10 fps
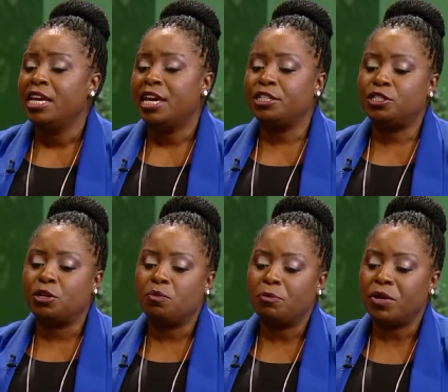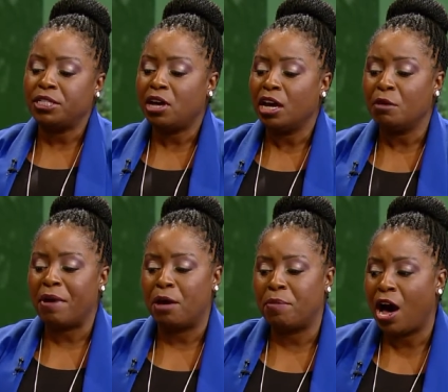And so when we talk
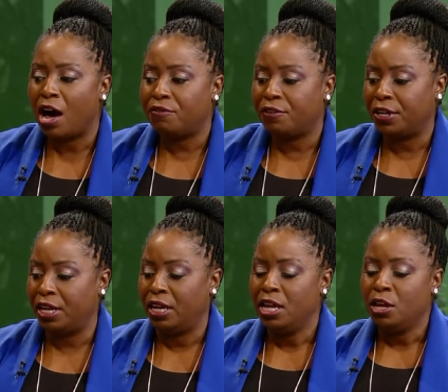about poverty,